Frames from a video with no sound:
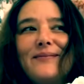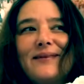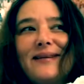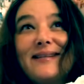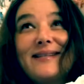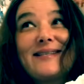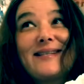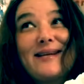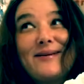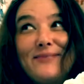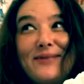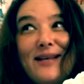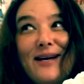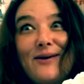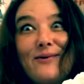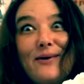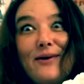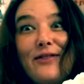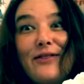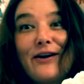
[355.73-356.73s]
Same thing
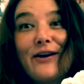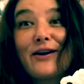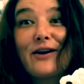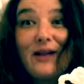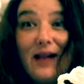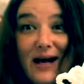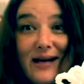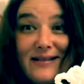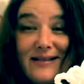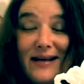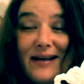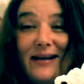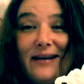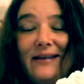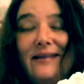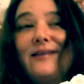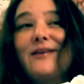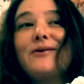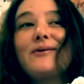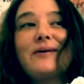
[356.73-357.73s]
with your closet.
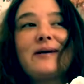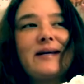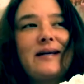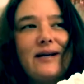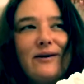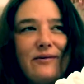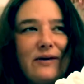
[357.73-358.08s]
You can get